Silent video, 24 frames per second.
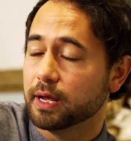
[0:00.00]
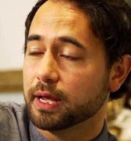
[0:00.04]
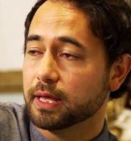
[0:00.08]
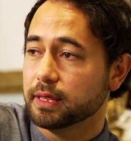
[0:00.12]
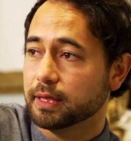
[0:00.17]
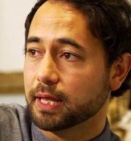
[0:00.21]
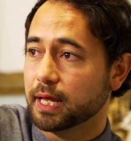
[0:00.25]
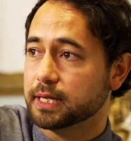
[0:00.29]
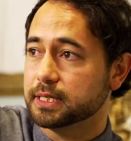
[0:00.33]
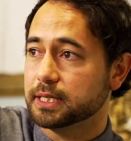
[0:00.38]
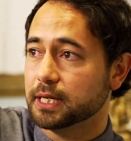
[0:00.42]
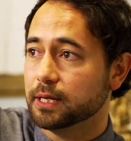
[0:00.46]

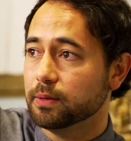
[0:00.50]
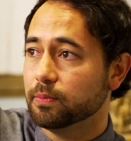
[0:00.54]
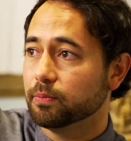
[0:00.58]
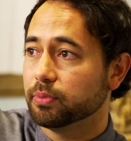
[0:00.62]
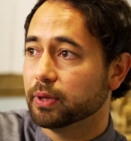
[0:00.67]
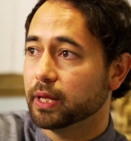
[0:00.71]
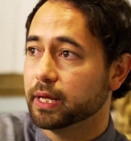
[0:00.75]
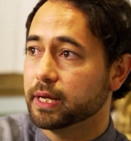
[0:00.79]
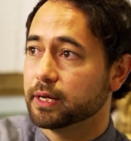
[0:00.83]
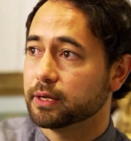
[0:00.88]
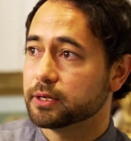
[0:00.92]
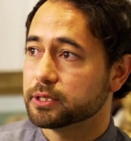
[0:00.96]
That's him
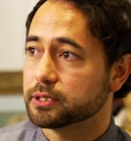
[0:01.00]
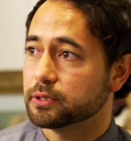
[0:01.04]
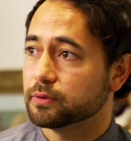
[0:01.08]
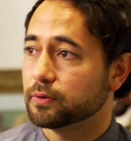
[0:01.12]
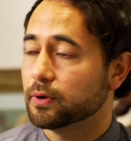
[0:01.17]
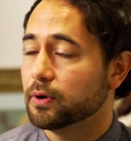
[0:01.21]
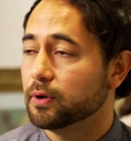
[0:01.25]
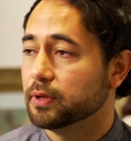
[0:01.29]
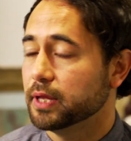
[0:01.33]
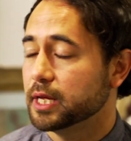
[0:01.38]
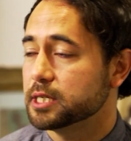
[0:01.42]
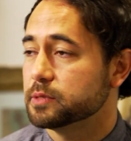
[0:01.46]
playing a
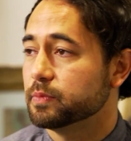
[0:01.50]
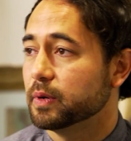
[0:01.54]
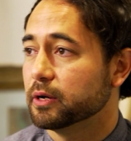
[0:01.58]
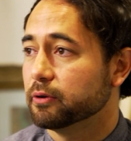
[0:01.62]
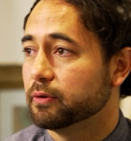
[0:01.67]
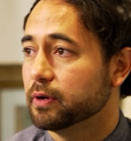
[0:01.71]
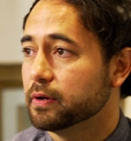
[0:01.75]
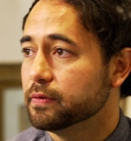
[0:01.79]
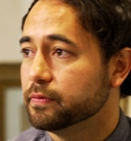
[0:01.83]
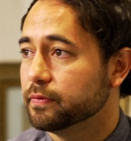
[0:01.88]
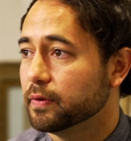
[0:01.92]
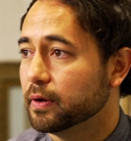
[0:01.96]
sarod. That's my
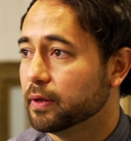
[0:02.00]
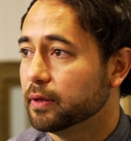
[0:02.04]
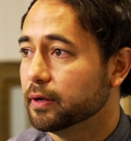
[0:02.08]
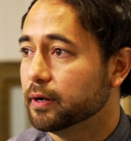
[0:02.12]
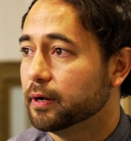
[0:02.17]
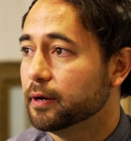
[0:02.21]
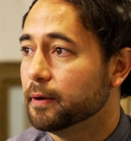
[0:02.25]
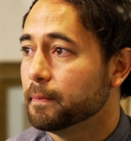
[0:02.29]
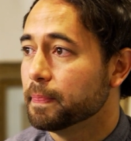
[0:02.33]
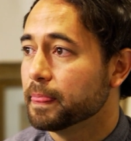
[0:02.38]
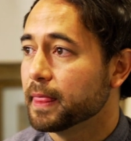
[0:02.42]
grandfather.